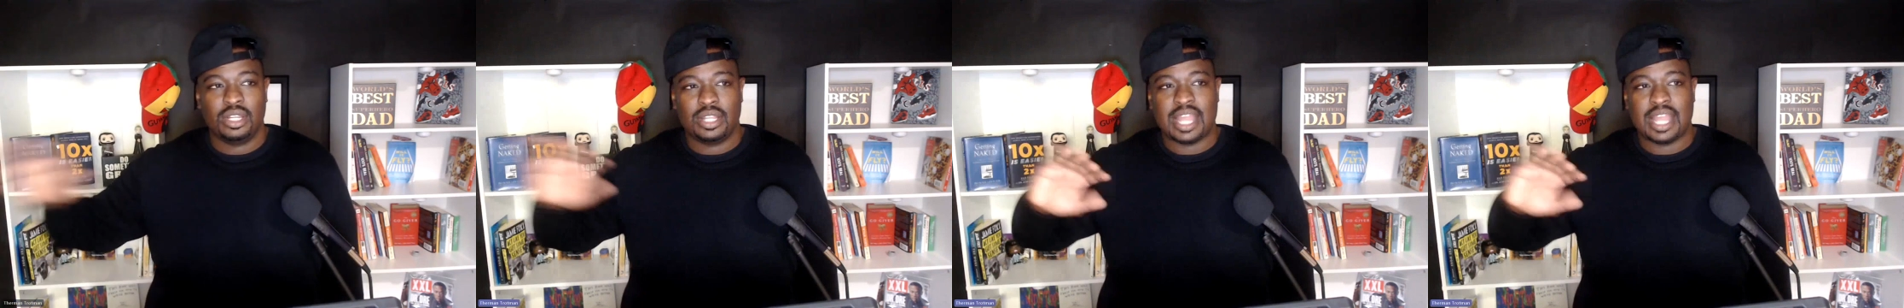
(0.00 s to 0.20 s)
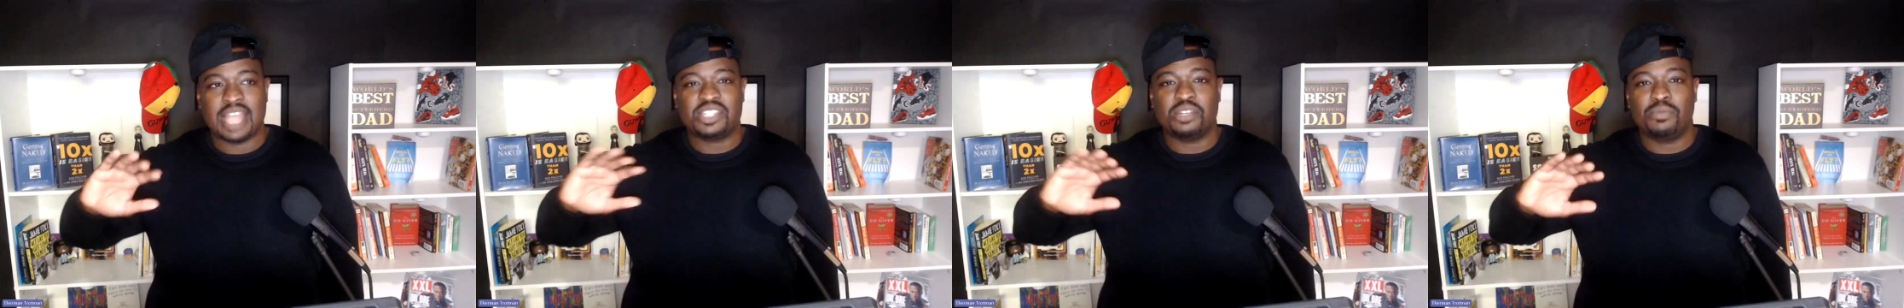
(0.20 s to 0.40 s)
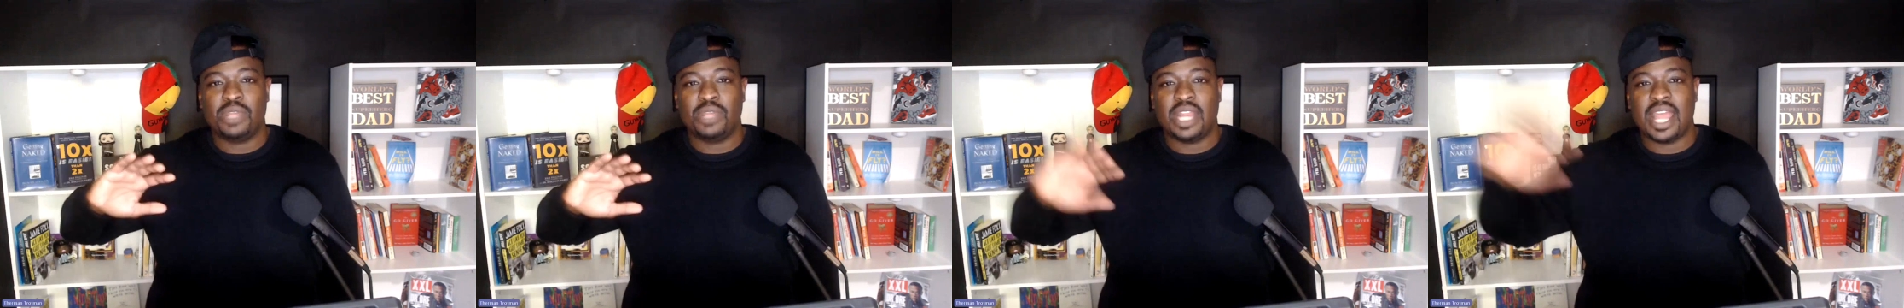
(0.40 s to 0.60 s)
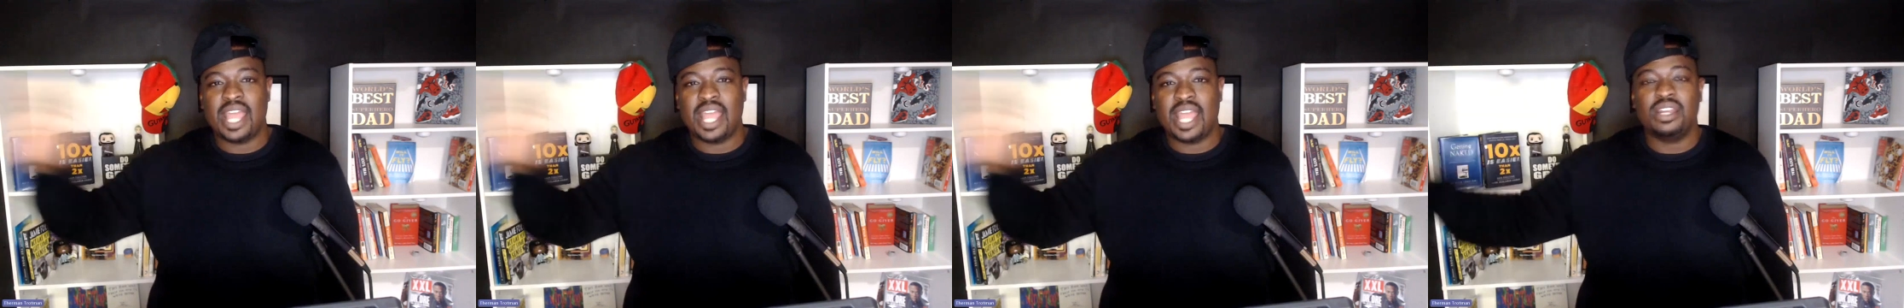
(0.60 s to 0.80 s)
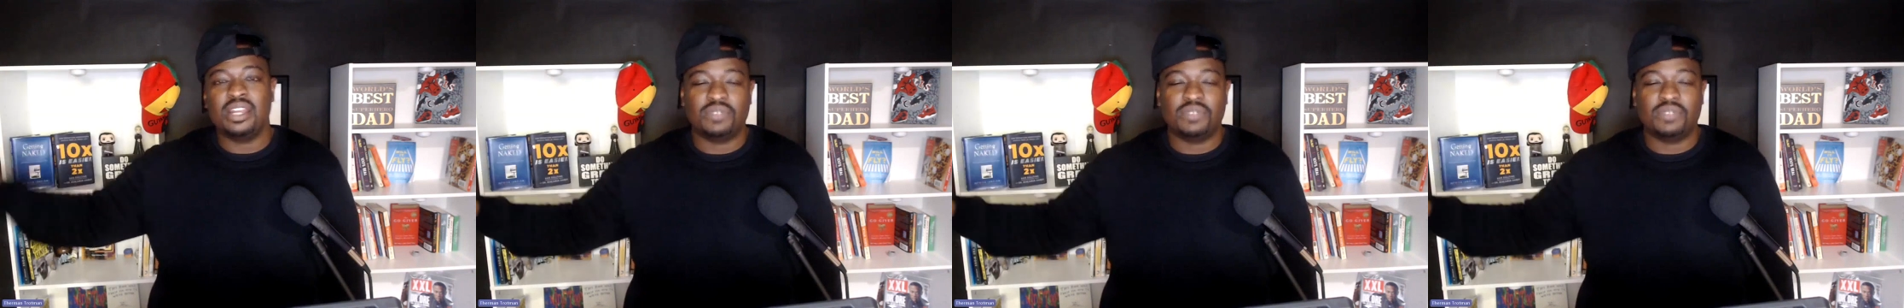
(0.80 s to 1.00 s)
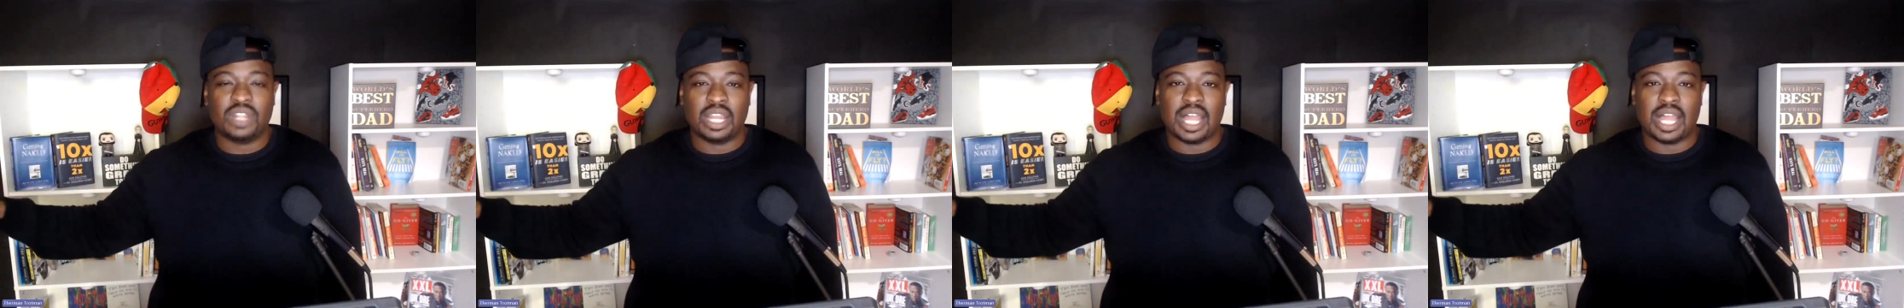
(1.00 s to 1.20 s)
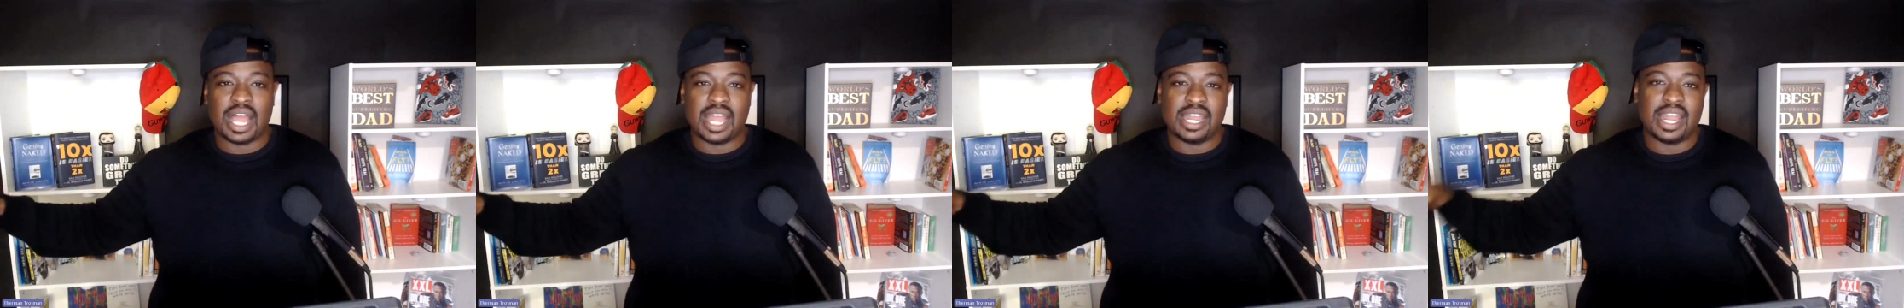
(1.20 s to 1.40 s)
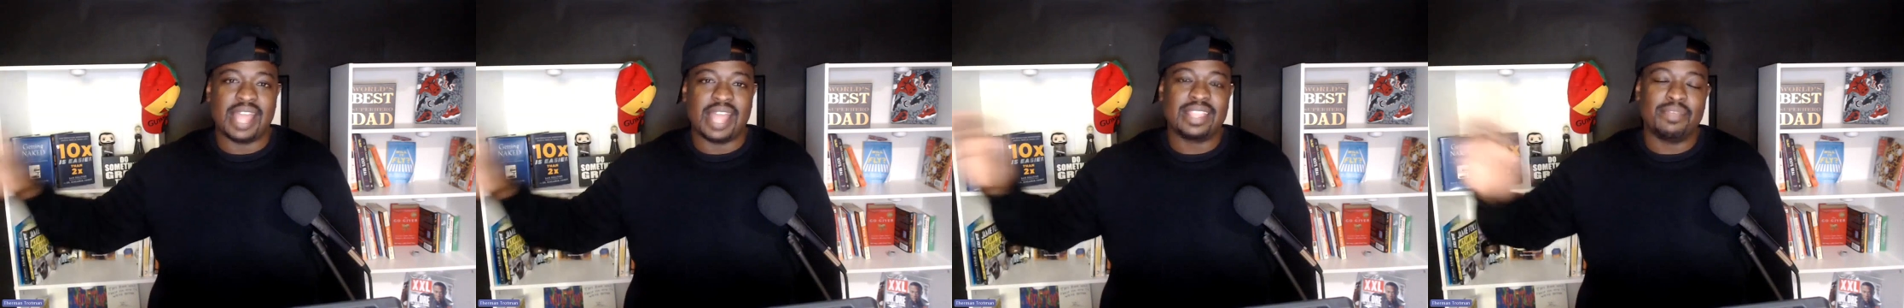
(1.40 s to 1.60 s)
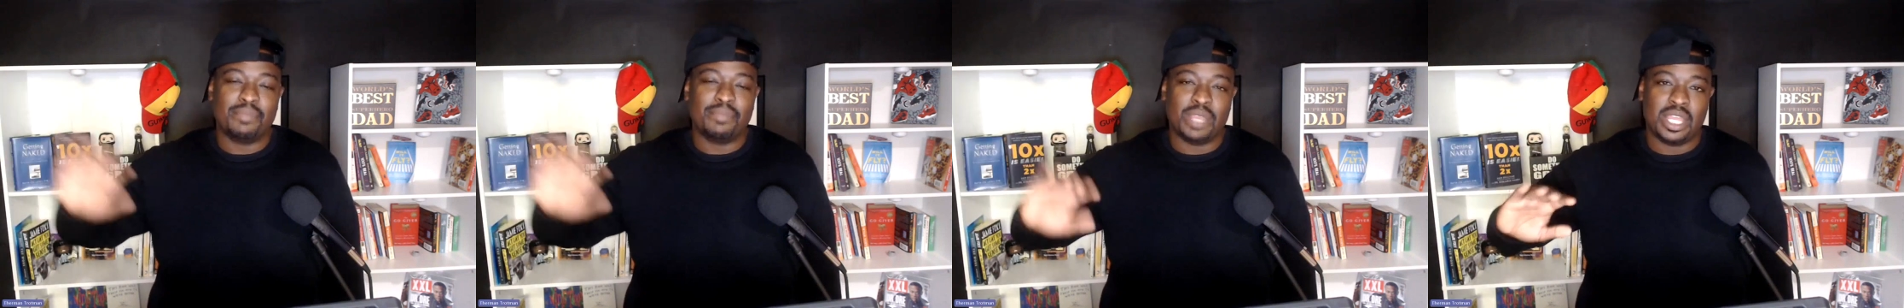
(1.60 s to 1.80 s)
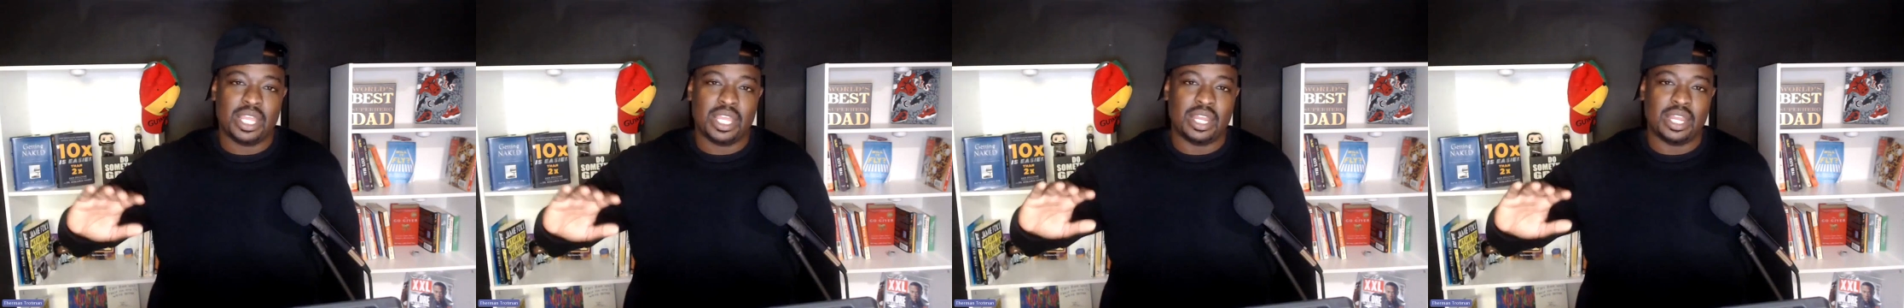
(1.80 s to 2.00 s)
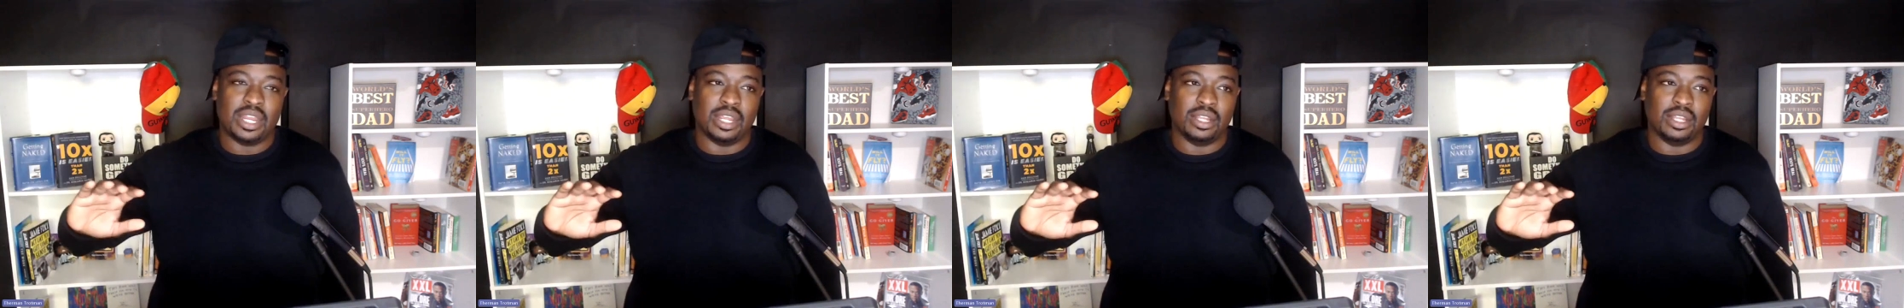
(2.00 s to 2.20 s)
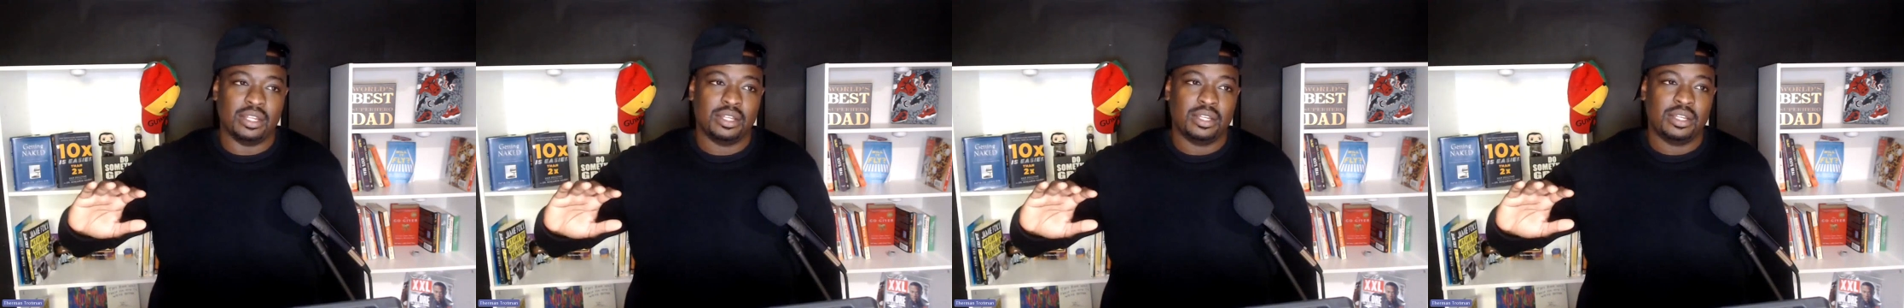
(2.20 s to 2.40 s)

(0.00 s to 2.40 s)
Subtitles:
That should be the end of the line, not the beginning.